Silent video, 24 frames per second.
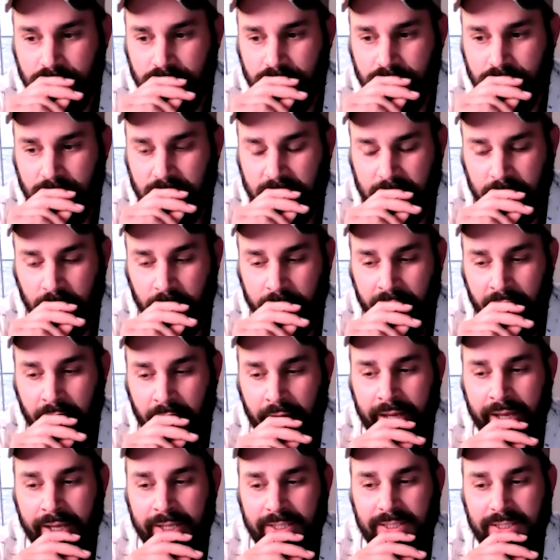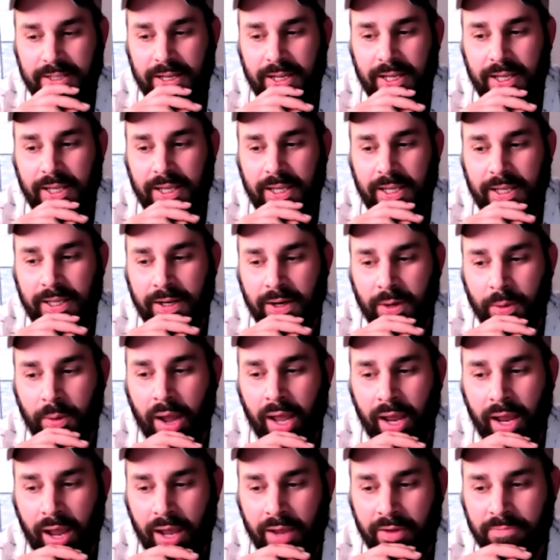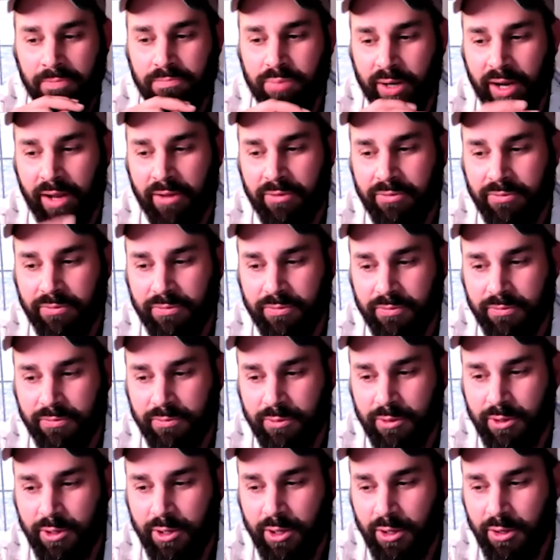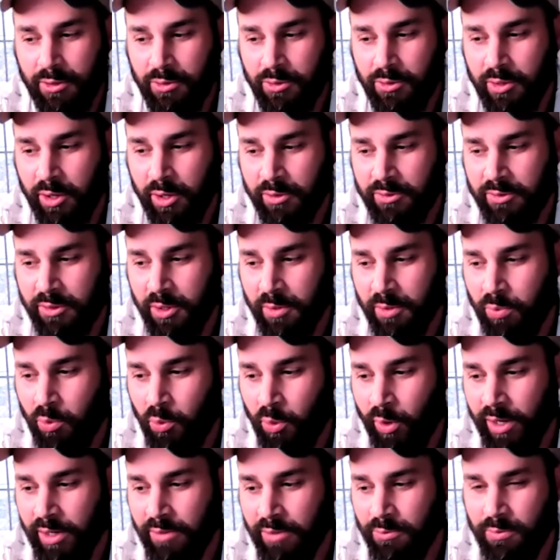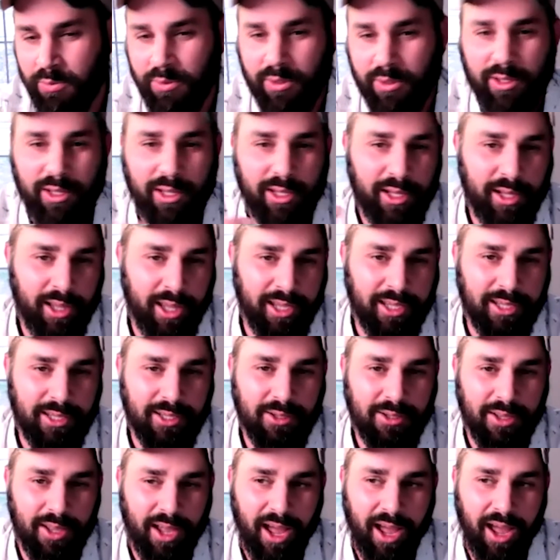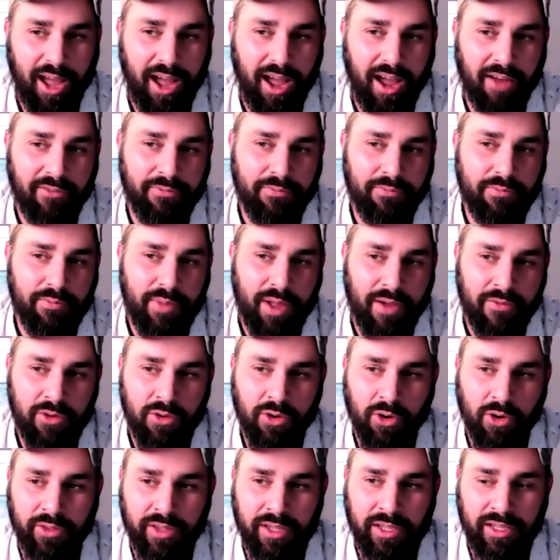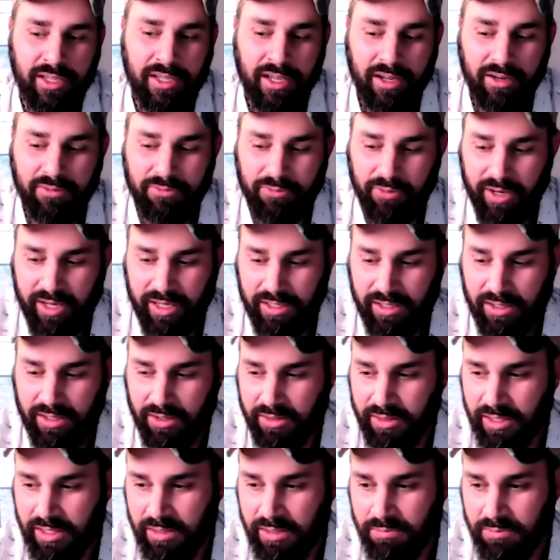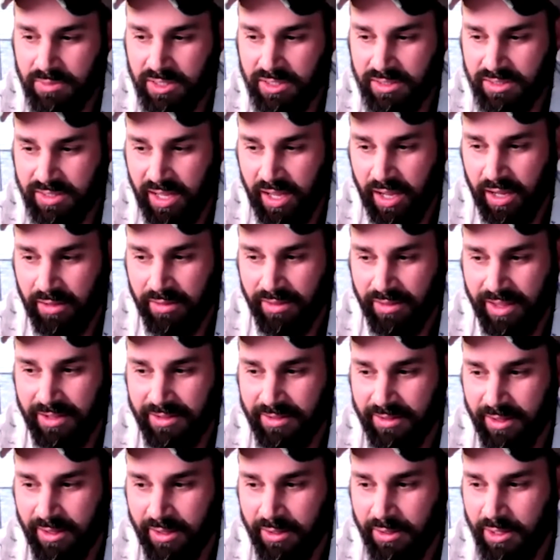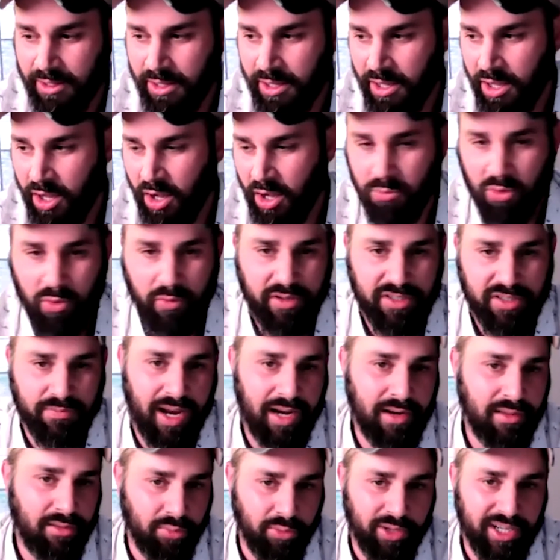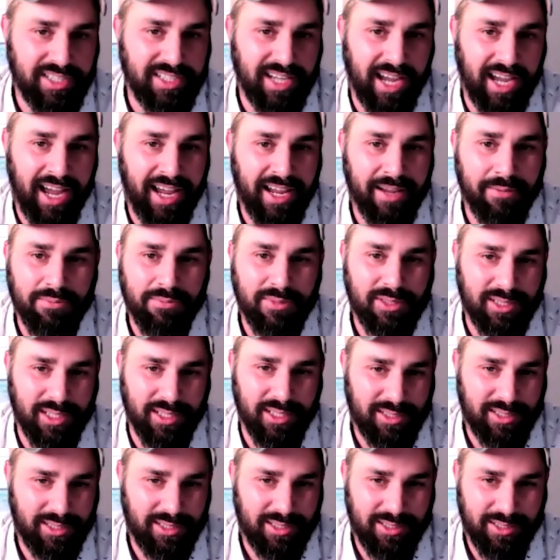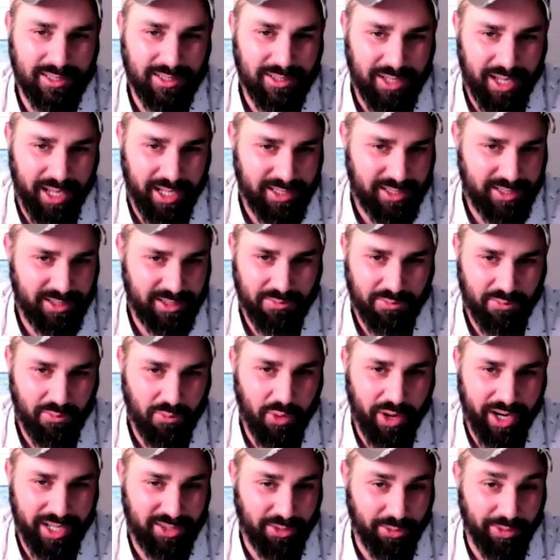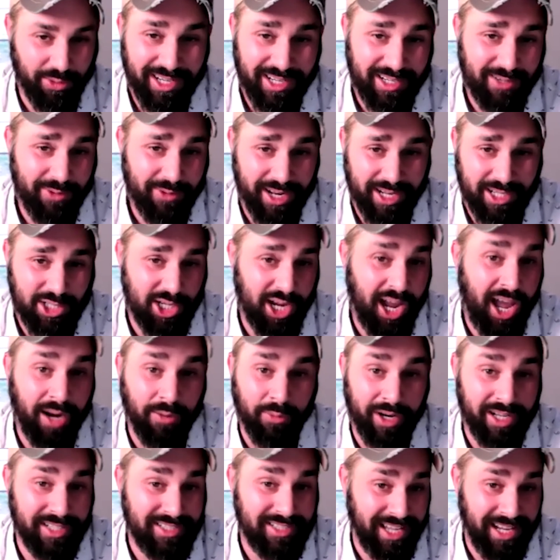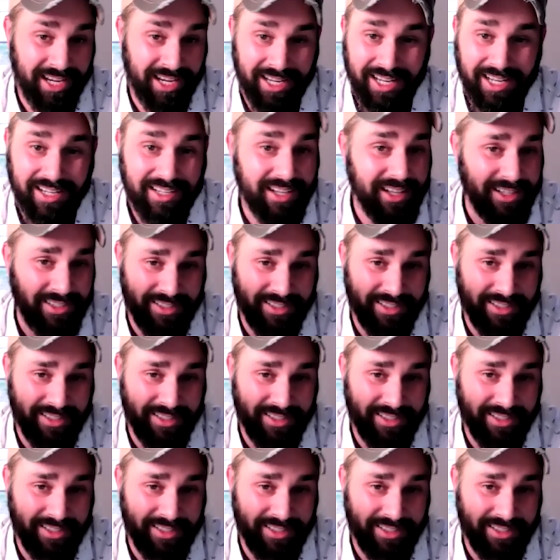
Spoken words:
so yeah, I guess, but I've, to your point, like, have you heard the phrase, the saying that movies made three times? It's when it's written, when it's shot, and when it's edited. And it's